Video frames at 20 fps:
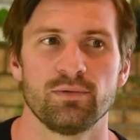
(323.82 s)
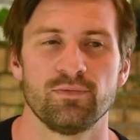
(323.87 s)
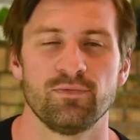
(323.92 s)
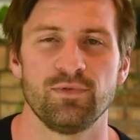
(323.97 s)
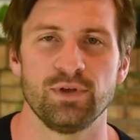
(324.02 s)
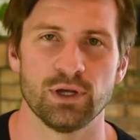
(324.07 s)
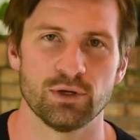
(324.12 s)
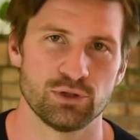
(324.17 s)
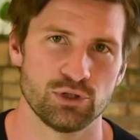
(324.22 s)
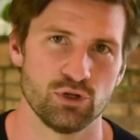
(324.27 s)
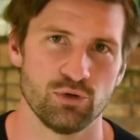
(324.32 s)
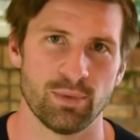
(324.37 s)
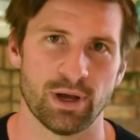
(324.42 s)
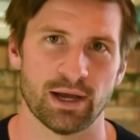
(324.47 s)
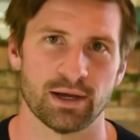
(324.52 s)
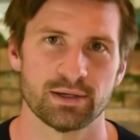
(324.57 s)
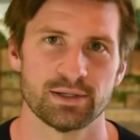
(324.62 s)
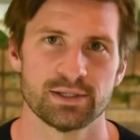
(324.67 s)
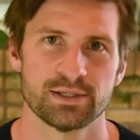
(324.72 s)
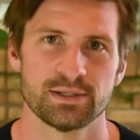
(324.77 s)
VO2
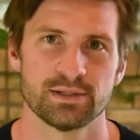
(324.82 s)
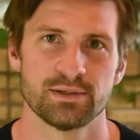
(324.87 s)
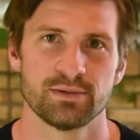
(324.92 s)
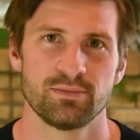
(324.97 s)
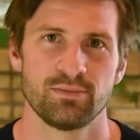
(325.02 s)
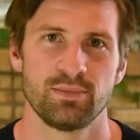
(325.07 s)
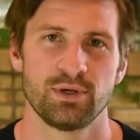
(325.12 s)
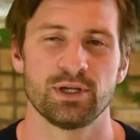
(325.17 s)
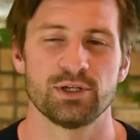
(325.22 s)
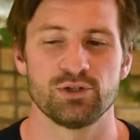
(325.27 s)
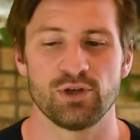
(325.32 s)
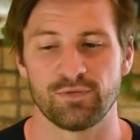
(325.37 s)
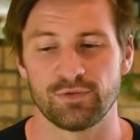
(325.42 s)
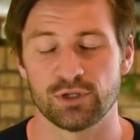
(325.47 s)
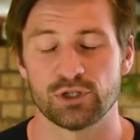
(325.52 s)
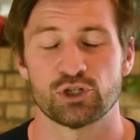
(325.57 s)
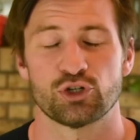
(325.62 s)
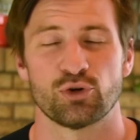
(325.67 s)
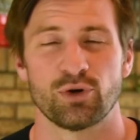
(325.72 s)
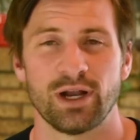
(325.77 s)
max because you have to
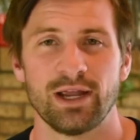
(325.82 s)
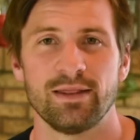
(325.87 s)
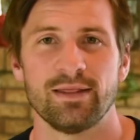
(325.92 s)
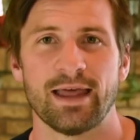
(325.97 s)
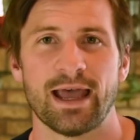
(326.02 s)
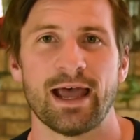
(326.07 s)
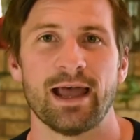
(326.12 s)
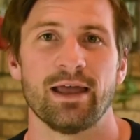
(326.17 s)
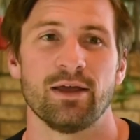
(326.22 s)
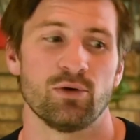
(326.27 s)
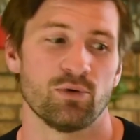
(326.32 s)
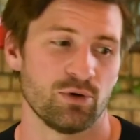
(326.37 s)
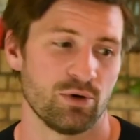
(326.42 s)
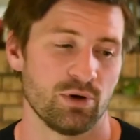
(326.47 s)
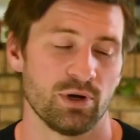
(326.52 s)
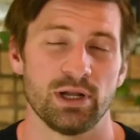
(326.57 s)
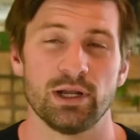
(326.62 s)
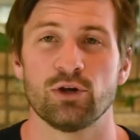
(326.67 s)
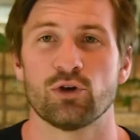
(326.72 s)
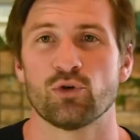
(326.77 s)
train that in
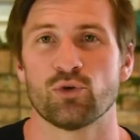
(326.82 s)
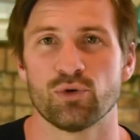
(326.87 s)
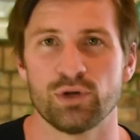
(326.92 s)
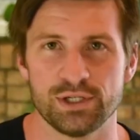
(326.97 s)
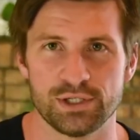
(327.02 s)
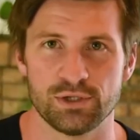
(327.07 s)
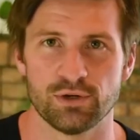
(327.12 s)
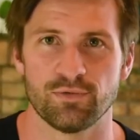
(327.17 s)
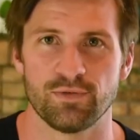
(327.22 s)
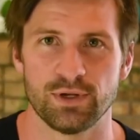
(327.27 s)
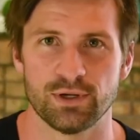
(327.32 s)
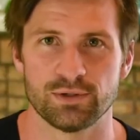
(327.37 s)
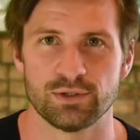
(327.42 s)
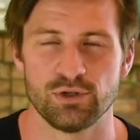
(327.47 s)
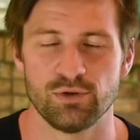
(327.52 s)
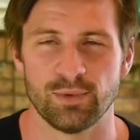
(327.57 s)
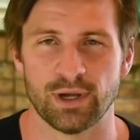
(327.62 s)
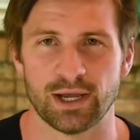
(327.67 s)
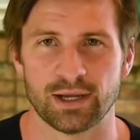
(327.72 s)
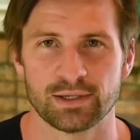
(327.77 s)
order to increase your
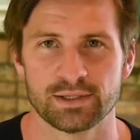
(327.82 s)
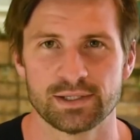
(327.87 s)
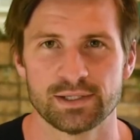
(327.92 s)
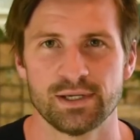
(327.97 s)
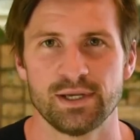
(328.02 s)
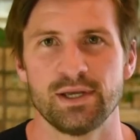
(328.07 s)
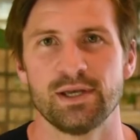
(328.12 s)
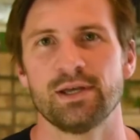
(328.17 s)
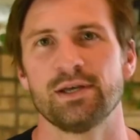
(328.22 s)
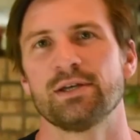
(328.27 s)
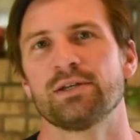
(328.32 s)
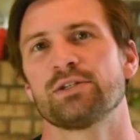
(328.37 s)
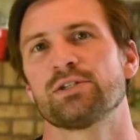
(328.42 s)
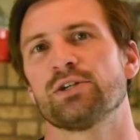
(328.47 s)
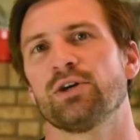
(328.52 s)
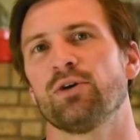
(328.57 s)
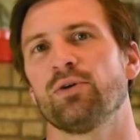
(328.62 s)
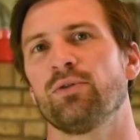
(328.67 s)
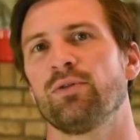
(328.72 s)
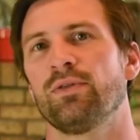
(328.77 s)
VO2 max.
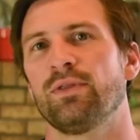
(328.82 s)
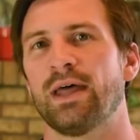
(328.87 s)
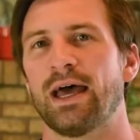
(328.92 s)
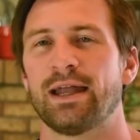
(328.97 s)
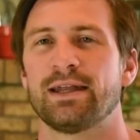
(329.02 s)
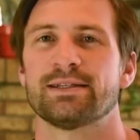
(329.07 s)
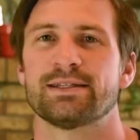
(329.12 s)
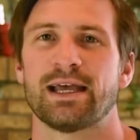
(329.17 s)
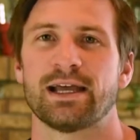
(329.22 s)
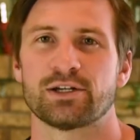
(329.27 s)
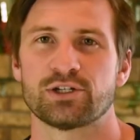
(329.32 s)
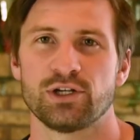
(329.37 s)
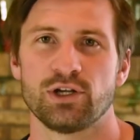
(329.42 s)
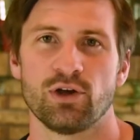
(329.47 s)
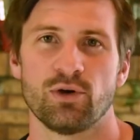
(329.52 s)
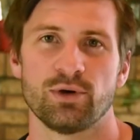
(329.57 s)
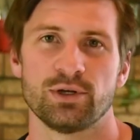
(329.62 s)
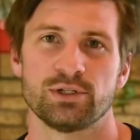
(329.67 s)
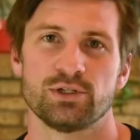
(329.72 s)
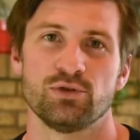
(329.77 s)
So that is actually
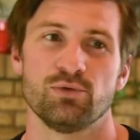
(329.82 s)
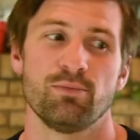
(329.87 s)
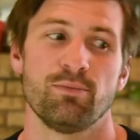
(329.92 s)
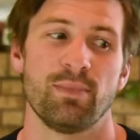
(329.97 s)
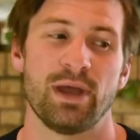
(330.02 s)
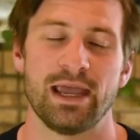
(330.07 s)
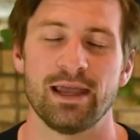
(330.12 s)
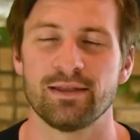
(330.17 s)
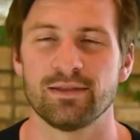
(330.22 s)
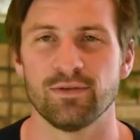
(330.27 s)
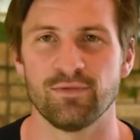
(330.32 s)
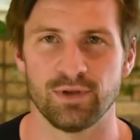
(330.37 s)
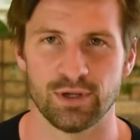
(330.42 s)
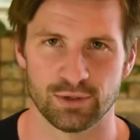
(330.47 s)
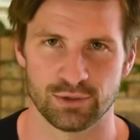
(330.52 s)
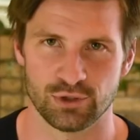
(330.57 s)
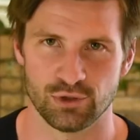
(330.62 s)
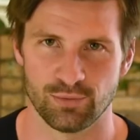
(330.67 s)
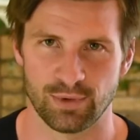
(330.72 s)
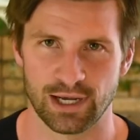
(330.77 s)
going to make the
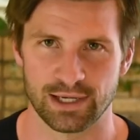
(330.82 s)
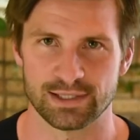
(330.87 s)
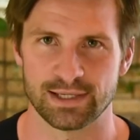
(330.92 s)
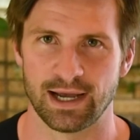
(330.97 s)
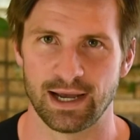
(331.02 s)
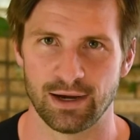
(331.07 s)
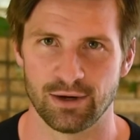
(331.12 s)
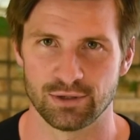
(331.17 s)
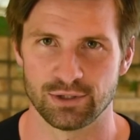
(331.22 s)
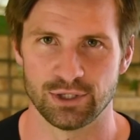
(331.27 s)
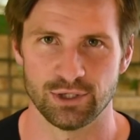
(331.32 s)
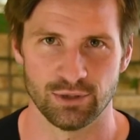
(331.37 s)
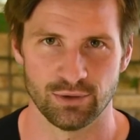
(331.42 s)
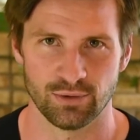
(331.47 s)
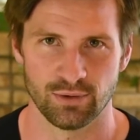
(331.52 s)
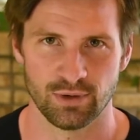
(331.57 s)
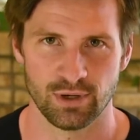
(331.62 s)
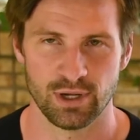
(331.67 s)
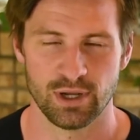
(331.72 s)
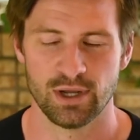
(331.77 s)
VO2 max higher too.
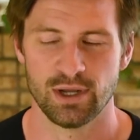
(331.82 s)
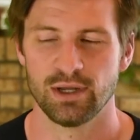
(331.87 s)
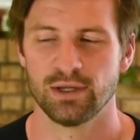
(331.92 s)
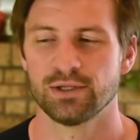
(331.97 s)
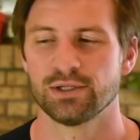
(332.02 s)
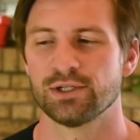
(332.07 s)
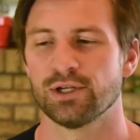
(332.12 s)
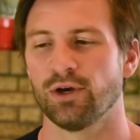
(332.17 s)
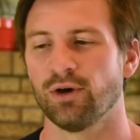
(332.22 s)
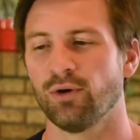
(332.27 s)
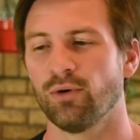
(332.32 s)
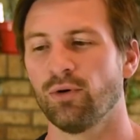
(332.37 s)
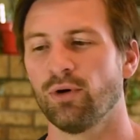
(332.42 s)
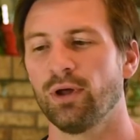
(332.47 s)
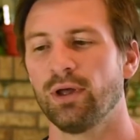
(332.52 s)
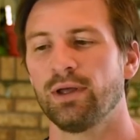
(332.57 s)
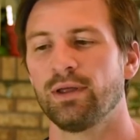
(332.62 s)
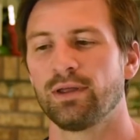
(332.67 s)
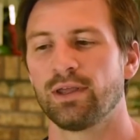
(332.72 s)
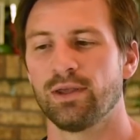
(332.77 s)
So
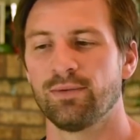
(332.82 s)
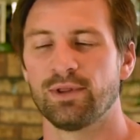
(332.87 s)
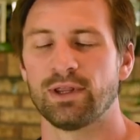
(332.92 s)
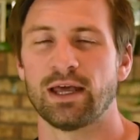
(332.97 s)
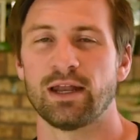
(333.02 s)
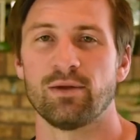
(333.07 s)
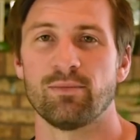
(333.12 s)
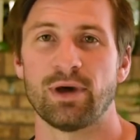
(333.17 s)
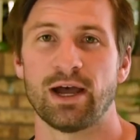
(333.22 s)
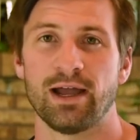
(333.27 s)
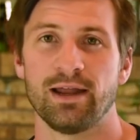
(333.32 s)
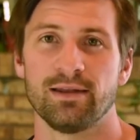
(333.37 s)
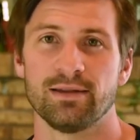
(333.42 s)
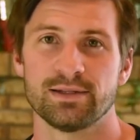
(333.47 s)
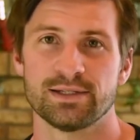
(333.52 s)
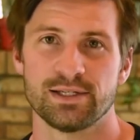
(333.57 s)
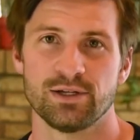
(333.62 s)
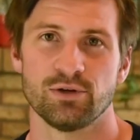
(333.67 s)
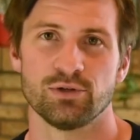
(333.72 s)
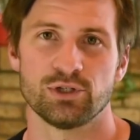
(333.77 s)
keeping that in mind,
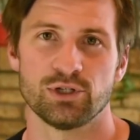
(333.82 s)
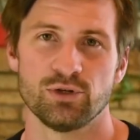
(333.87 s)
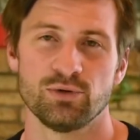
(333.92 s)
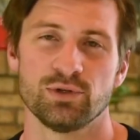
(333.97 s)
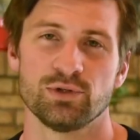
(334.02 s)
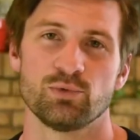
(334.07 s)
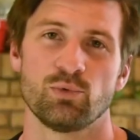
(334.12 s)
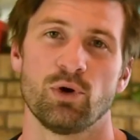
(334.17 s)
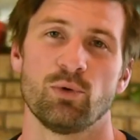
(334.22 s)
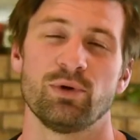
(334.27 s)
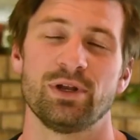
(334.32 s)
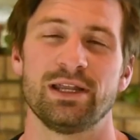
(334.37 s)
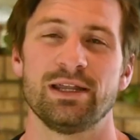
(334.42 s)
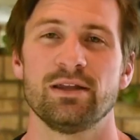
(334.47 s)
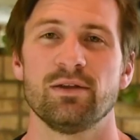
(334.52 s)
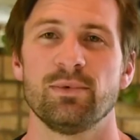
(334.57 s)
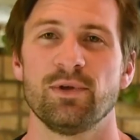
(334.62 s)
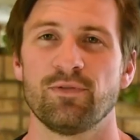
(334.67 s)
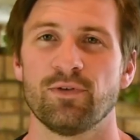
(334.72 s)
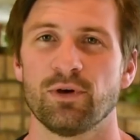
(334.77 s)
CO2 is what we need
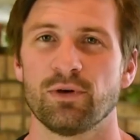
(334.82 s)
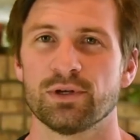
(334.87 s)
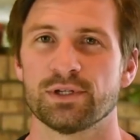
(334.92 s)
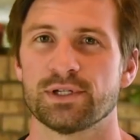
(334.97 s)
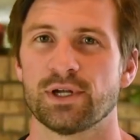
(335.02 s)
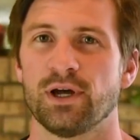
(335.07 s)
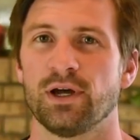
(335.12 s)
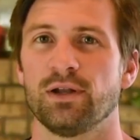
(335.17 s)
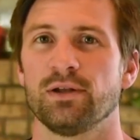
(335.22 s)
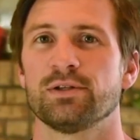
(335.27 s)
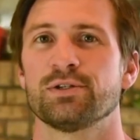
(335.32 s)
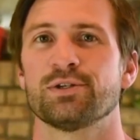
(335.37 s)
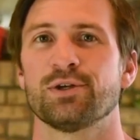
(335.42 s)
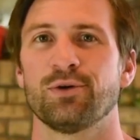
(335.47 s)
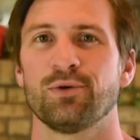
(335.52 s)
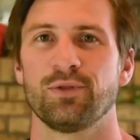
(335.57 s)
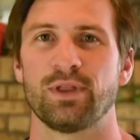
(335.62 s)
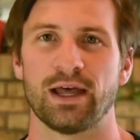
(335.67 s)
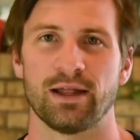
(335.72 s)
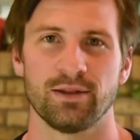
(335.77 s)
to be focused on.
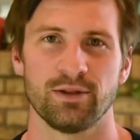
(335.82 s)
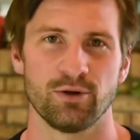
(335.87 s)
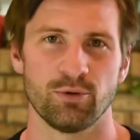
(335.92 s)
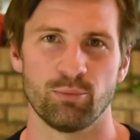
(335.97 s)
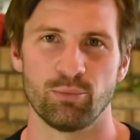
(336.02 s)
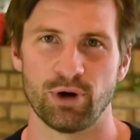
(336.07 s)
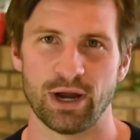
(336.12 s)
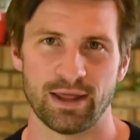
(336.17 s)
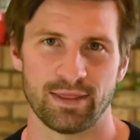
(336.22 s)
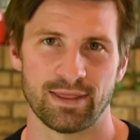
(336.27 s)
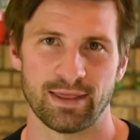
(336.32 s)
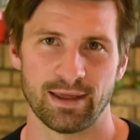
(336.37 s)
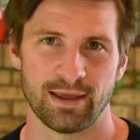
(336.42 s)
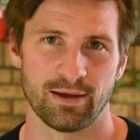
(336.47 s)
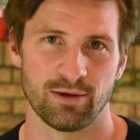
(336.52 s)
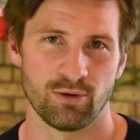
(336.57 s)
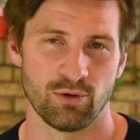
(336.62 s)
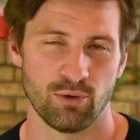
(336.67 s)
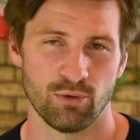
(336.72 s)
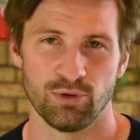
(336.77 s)
So that little breath
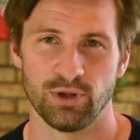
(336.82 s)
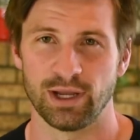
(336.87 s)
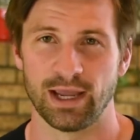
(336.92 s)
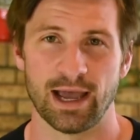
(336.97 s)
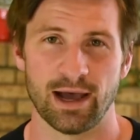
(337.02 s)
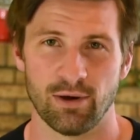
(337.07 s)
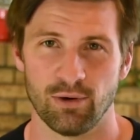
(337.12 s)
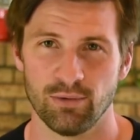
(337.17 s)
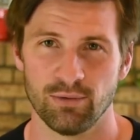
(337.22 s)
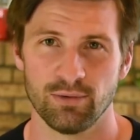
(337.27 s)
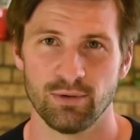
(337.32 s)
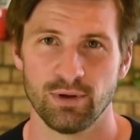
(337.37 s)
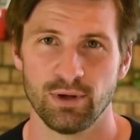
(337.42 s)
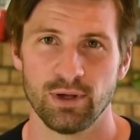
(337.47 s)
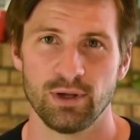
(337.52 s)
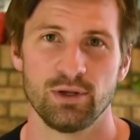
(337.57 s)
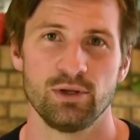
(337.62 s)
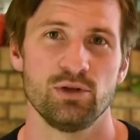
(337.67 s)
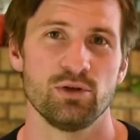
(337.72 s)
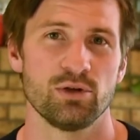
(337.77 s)
holding out,
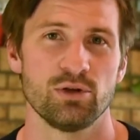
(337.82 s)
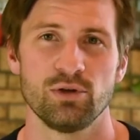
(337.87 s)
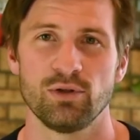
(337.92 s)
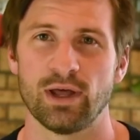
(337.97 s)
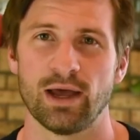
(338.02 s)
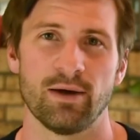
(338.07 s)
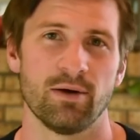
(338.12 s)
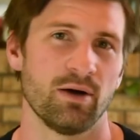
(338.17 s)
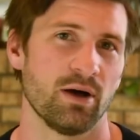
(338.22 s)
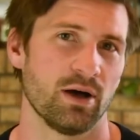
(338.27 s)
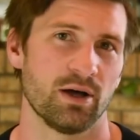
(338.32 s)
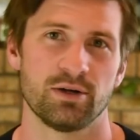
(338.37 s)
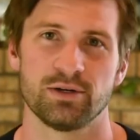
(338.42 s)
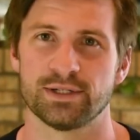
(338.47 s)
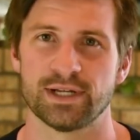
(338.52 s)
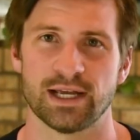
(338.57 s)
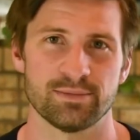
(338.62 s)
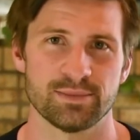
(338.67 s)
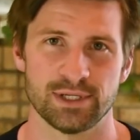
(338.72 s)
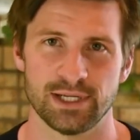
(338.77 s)
you can do that 100
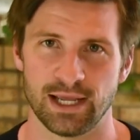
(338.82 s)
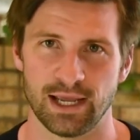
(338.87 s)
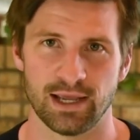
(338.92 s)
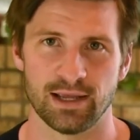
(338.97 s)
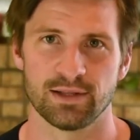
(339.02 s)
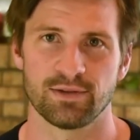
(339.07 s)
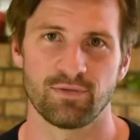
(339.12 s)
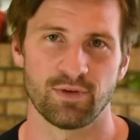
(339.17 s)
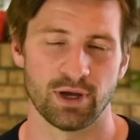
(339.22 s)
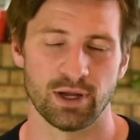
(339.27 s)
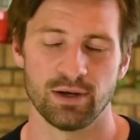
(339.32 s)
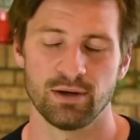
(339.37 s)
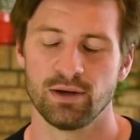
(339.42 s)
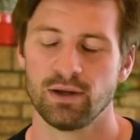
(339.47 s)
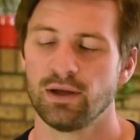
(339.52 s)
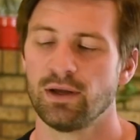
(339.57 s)
times a day, it's fine.